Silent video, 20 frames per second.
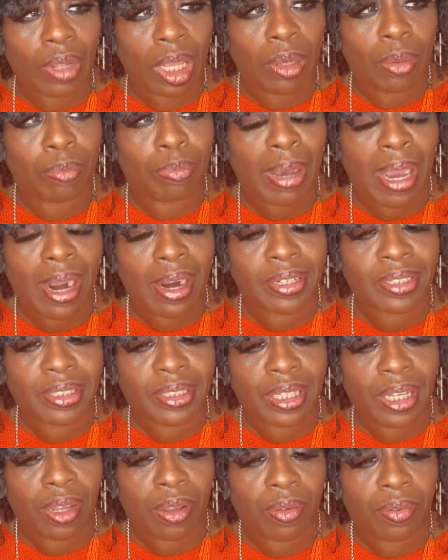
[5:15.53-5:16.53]
By
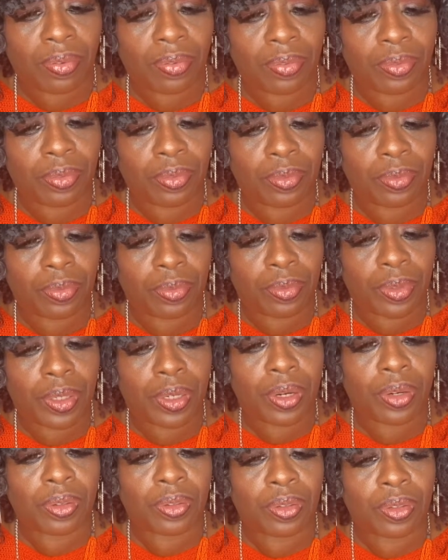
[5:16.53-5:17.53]
herself, when
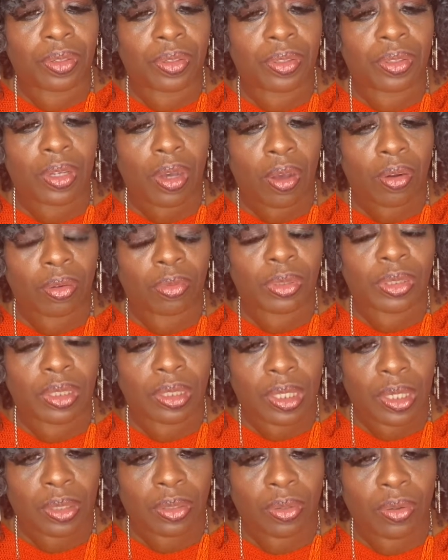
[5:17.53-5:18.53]
her daughter was
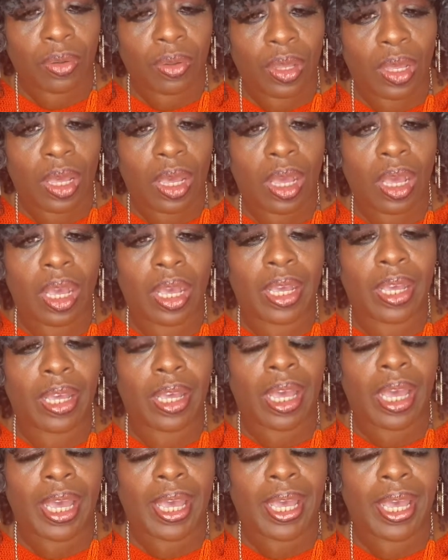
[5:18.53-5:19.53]
little,
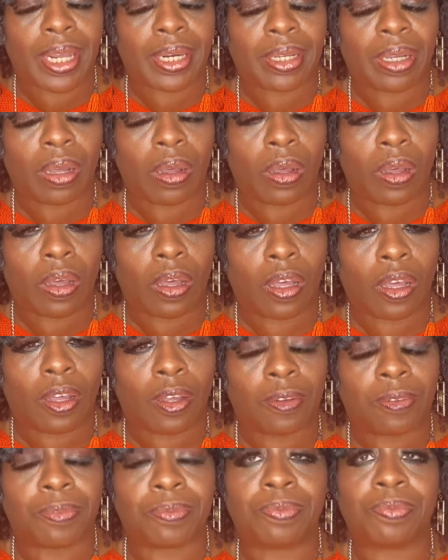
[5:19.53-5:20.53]

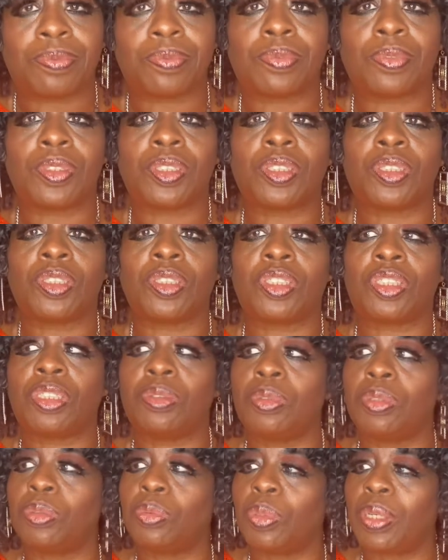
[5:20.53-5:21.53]
and she
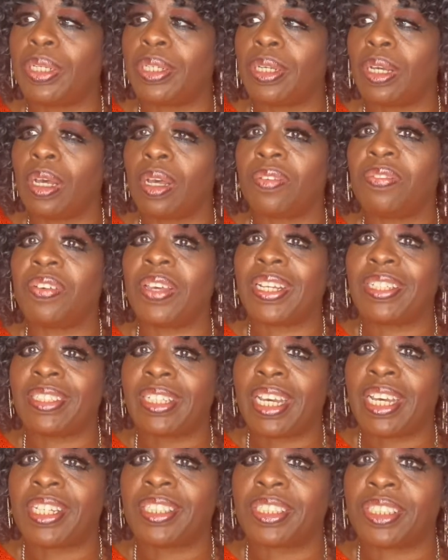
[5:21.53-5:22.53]
was with
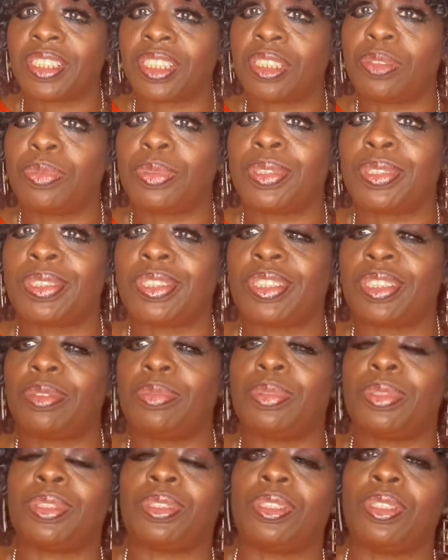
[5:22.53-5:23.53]
Fantasia. She was,
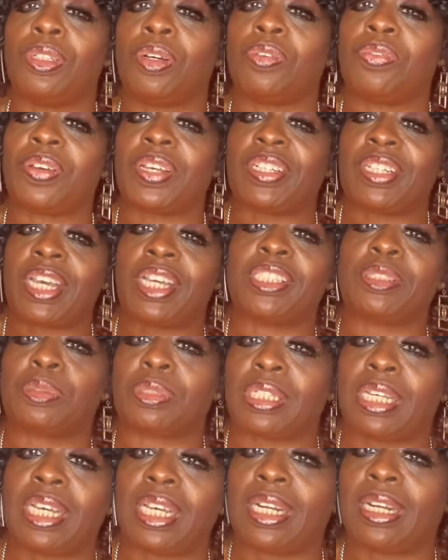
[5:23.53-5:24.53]
Fantasia was
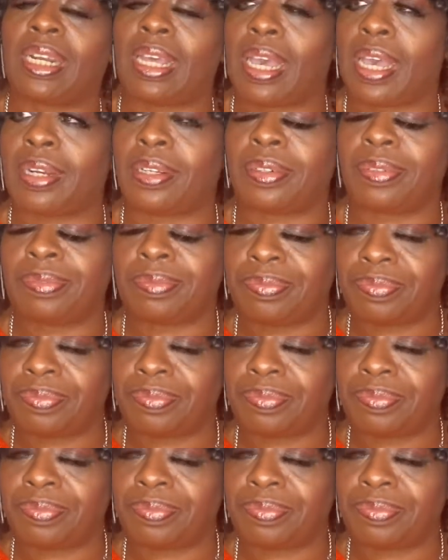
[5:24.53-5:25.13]
the headliner.